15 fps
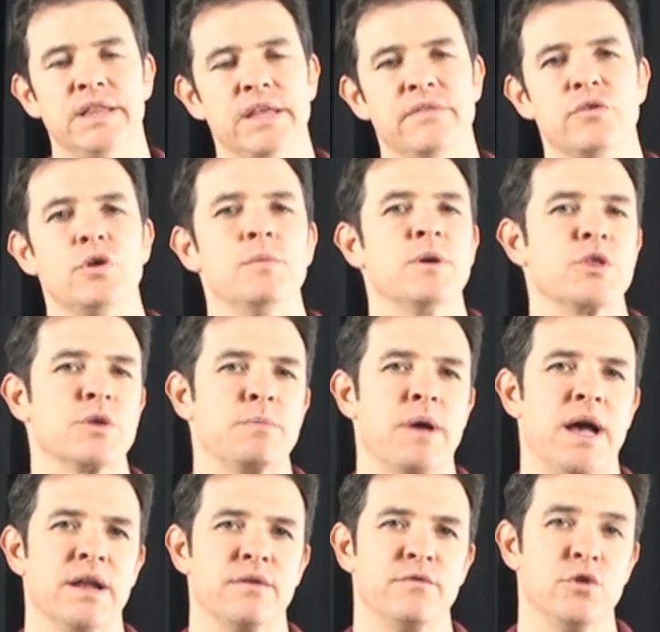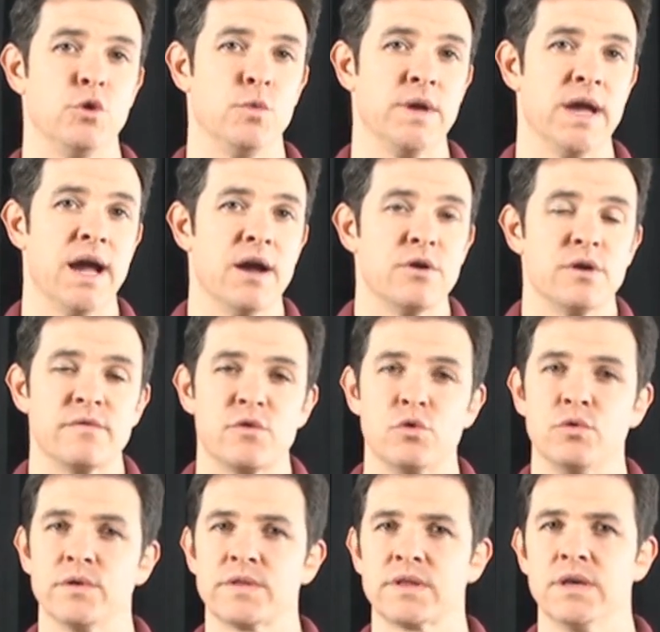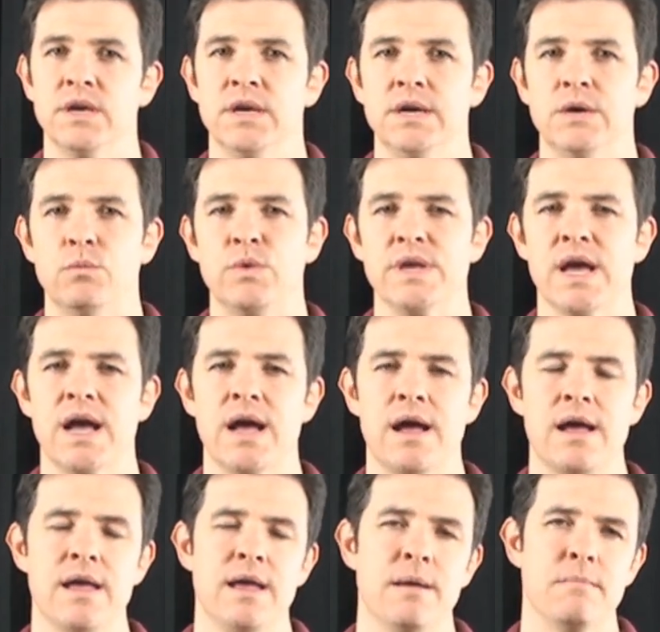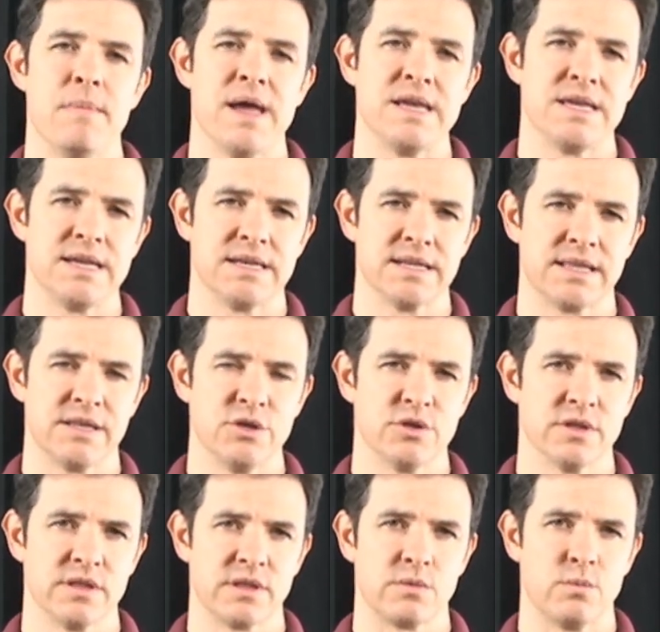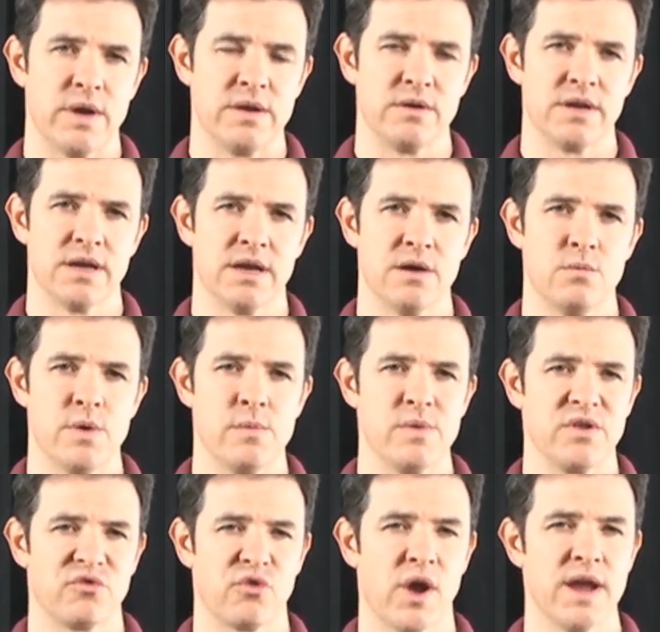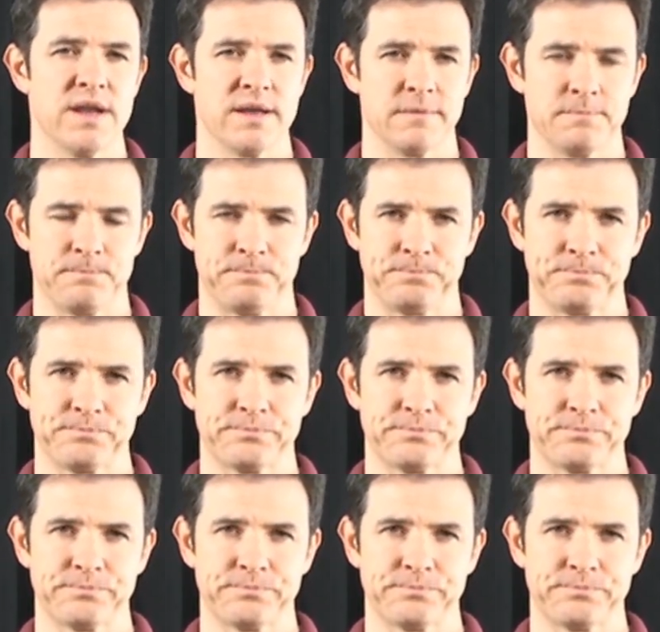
They're very much a part of who we are, and of course, we are making decisions when we're trading.